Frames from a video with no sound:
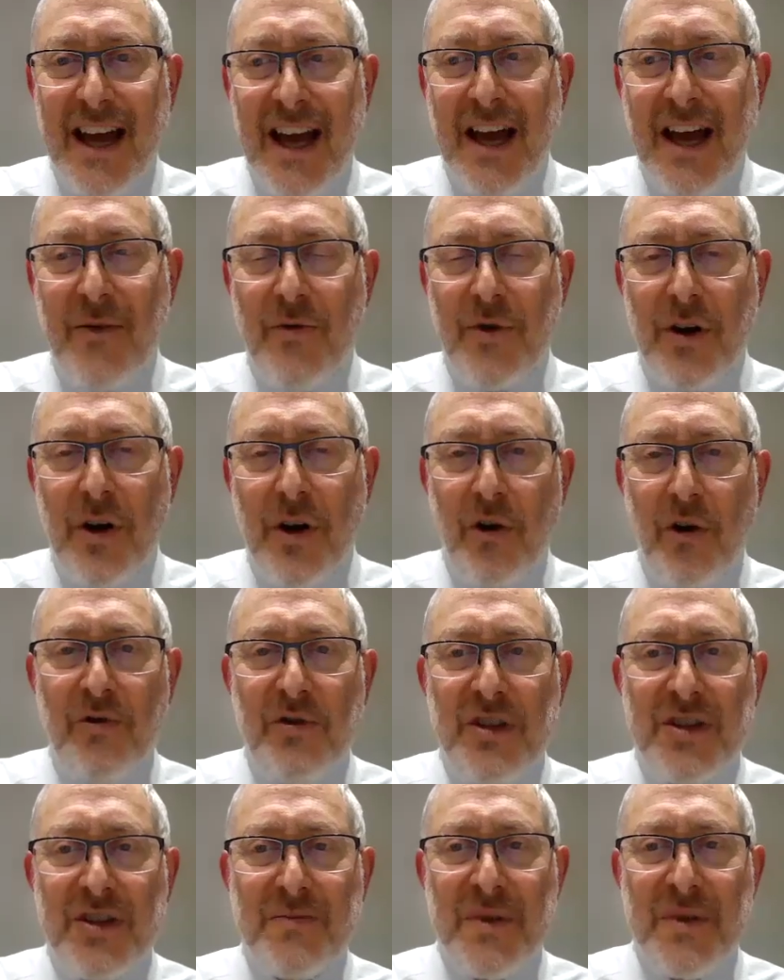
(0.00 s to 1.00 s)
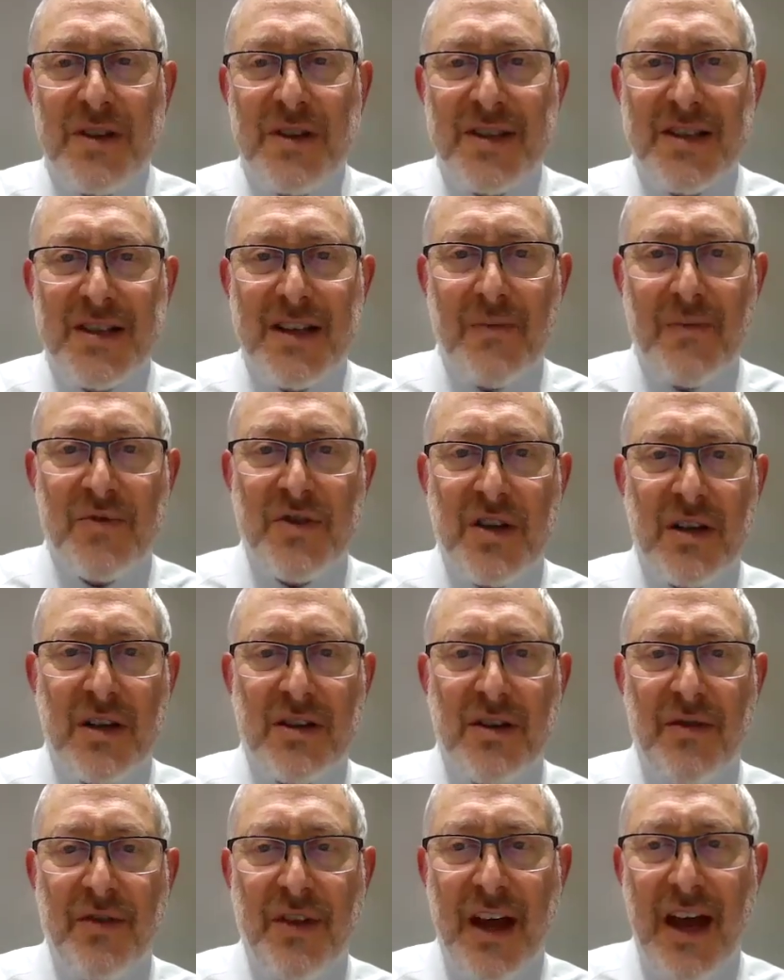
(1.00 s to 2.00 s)
and would always be
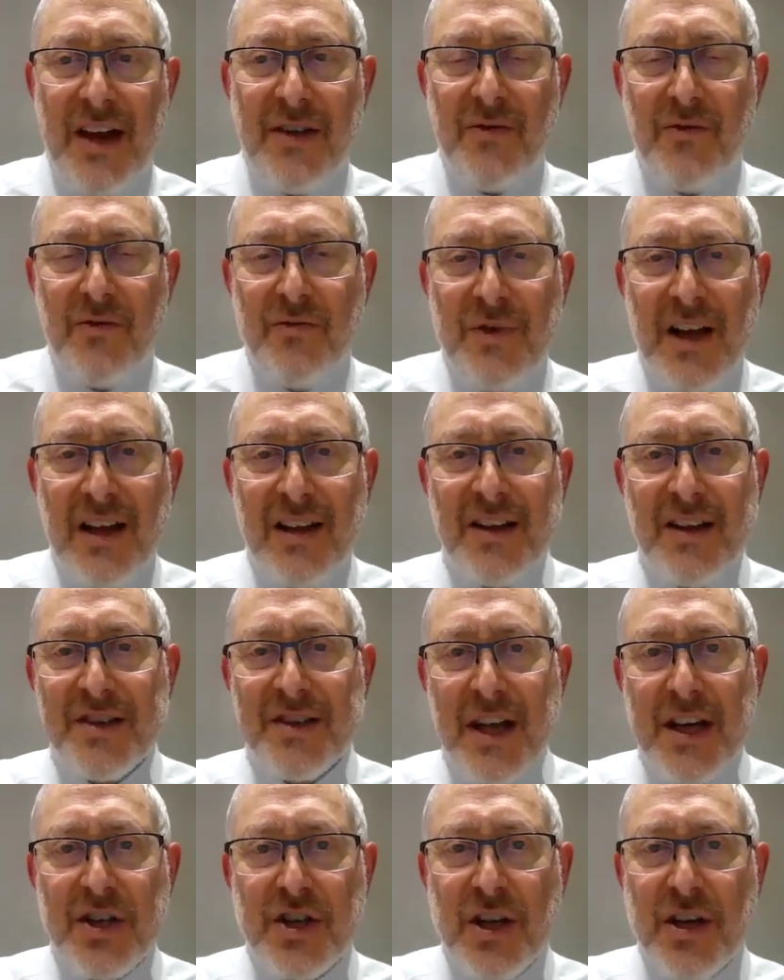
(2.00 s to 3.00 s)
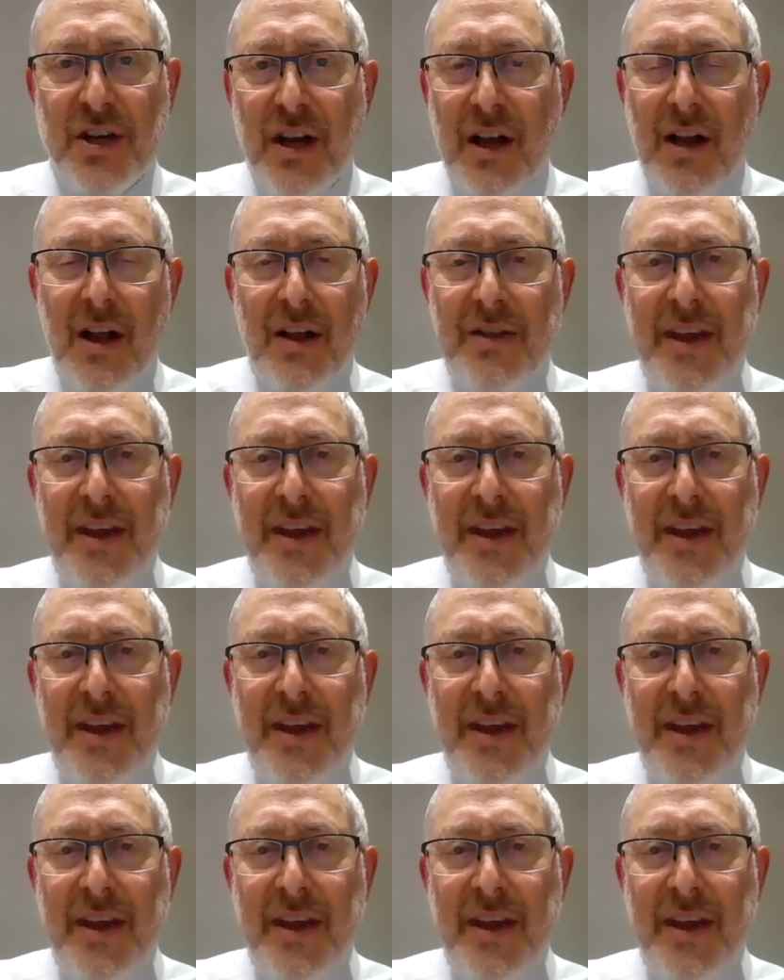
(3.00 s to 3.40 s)
subject to that realization.